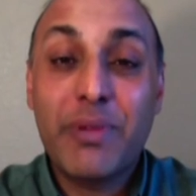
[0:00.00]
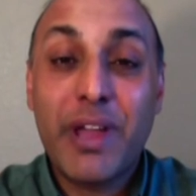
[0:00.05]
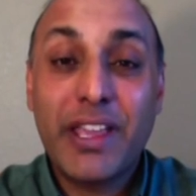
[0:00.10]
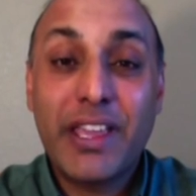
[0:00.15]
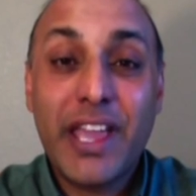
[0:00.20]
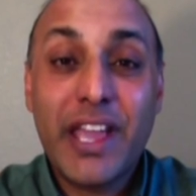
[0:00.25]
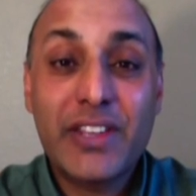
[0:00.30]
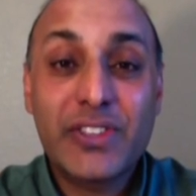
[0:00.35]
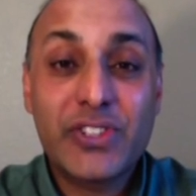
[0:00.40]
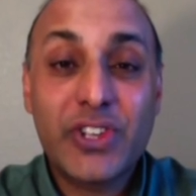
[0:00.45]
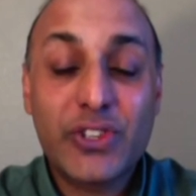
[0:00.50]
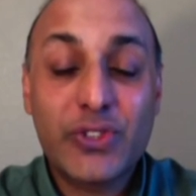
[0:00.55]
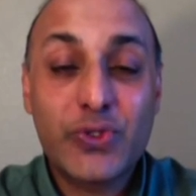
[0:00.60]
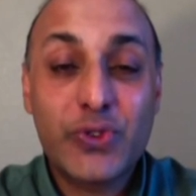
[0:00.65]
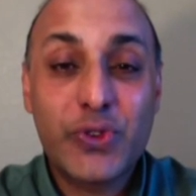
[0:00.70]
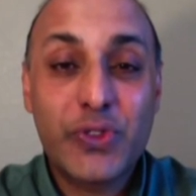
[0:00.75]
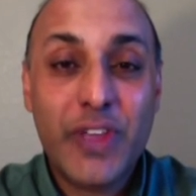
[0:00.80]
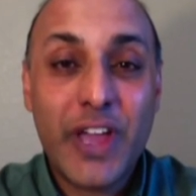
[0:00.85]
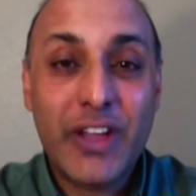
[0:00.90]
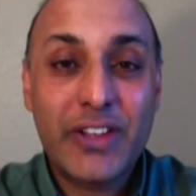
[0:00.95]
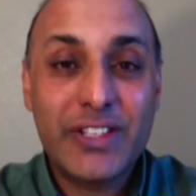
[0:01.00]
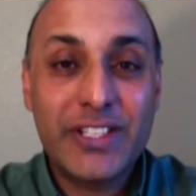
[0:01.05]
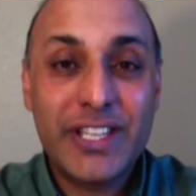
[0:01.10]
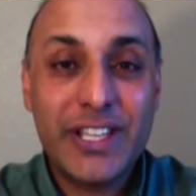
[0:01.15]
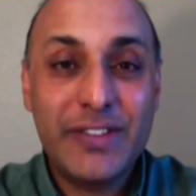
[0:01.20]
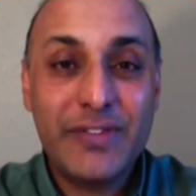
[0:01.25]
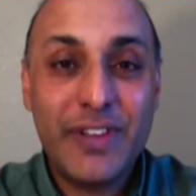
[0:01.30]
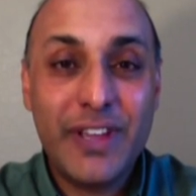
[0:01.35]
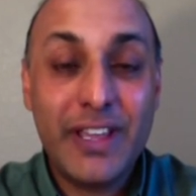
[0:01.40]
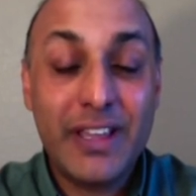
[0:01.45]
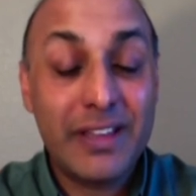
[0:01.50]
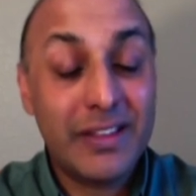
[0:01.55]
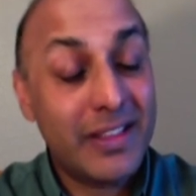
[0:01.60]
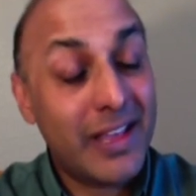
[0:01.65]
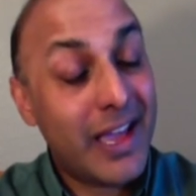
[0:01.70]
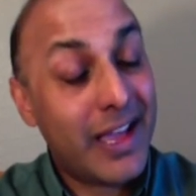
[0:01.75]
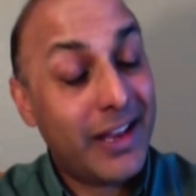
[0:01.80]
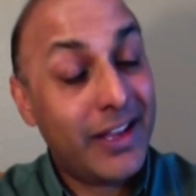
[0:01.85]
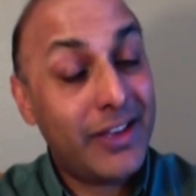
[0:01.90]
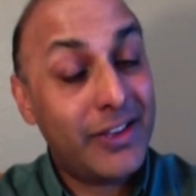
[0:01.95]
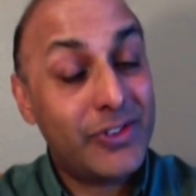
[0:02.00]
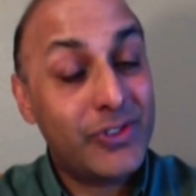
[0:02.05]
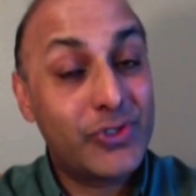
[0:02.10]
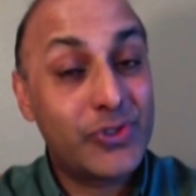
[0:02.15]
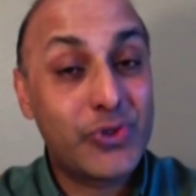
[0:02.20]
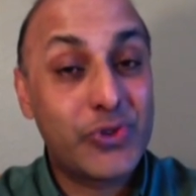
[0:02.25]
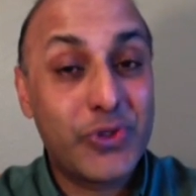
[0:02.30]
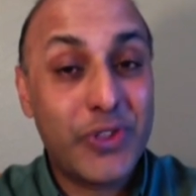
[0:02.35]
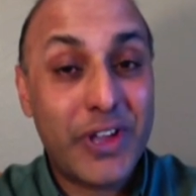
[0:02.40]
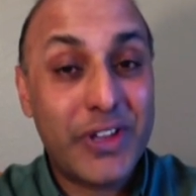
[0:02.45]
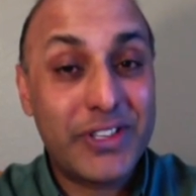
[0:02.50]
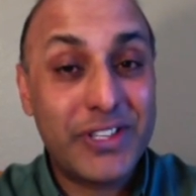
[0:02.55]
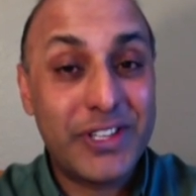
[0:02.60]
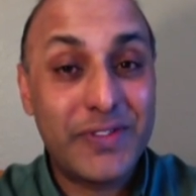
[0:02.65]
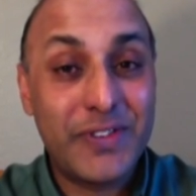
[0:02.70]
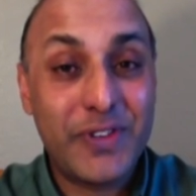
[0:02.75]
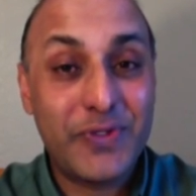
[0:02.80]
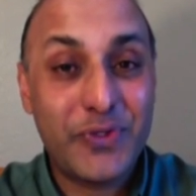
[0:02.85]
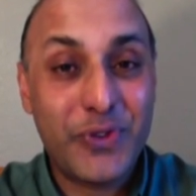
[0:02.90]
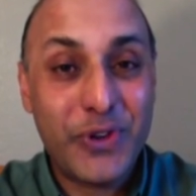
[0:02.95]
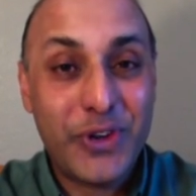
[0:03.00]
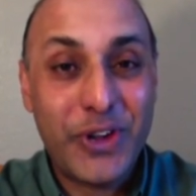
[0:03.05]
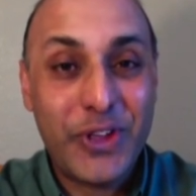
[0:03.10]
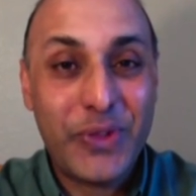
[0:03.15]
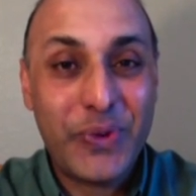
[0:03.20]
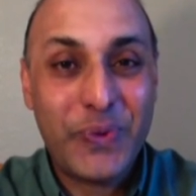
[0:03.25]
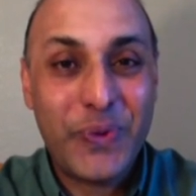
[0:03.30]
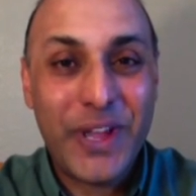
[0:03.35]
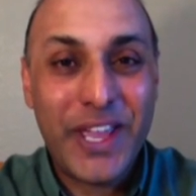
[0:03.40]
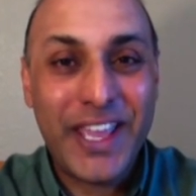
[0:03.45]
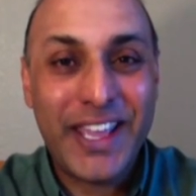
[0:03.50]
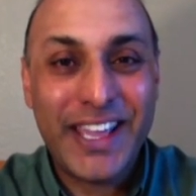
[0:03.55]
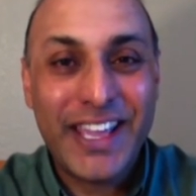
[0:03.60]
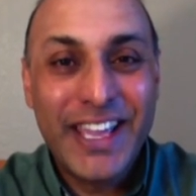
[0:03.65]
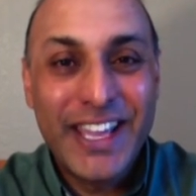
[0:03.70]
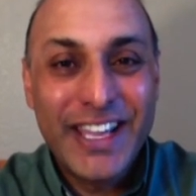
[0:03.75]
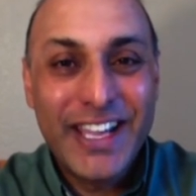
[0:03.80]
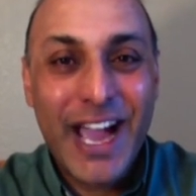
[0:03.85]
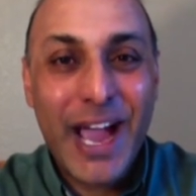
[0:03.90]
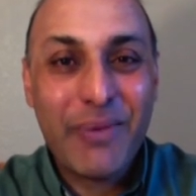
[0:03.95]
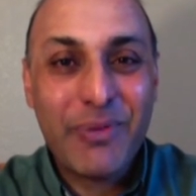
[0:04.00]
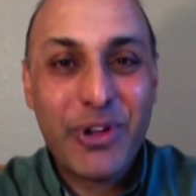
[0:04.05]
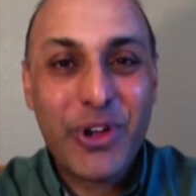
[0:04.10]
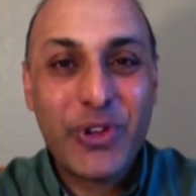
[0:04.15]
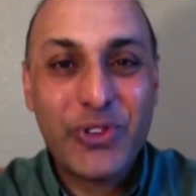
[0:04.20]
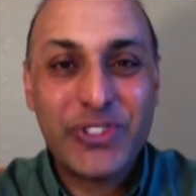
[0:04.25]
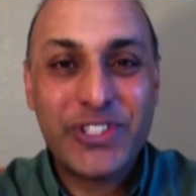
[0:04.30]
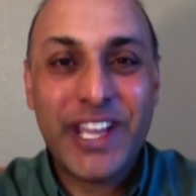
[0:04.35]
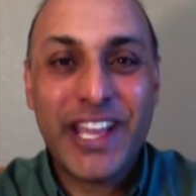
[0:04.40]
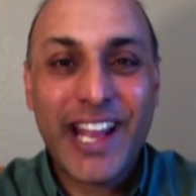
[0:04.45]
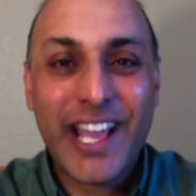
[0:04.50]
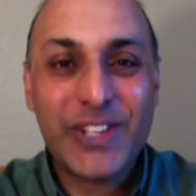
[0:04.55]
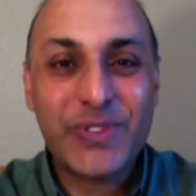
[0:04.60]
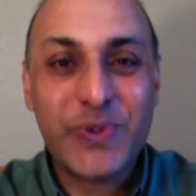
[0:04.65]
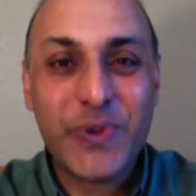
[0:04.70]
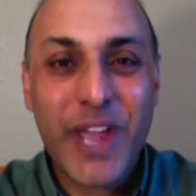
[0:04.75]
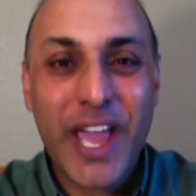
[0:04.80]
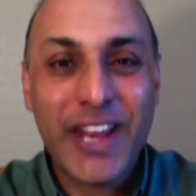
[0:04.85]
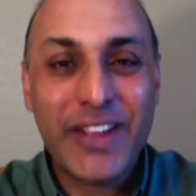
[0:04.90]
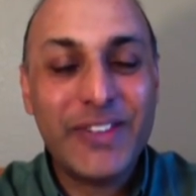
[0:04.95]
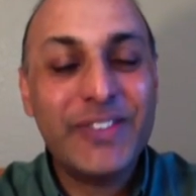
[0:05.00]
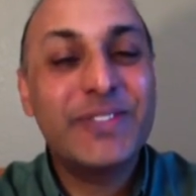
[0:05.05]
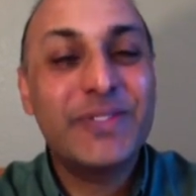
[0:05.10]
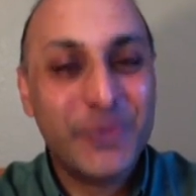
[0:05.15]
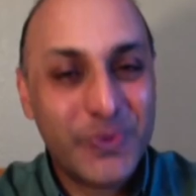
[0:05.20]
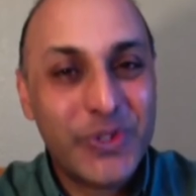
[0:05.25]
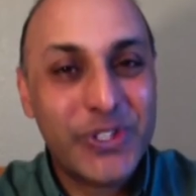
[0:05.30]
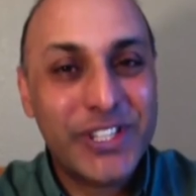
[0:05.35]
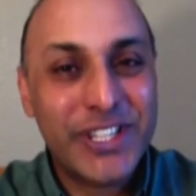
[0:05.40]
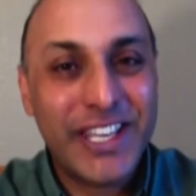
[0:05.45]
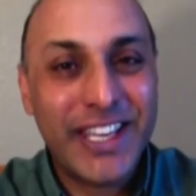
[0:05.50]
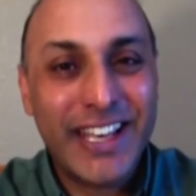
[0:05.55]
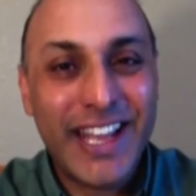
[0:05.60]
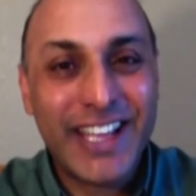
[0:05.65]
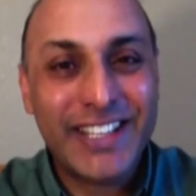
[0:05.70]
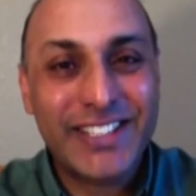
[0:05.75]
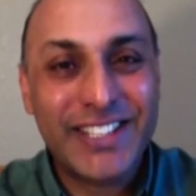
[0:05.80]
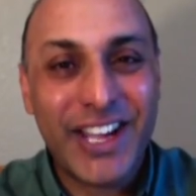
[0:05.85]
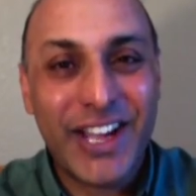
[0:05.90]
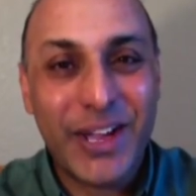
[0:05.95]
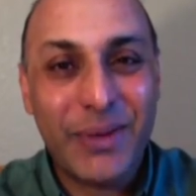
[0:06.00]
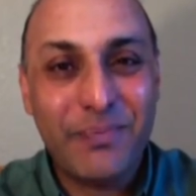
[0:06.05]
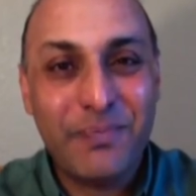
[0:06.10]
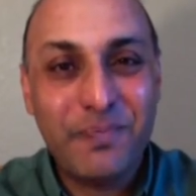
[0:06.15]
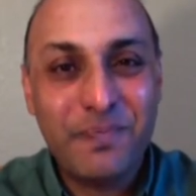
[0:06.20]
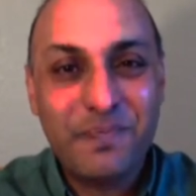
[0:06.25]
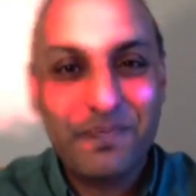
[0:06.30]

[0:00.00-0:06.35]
my guest on Truthout TV, and that is Truthout TV for another week. I'm your host, Ted Asregadoo. We'll see you next time.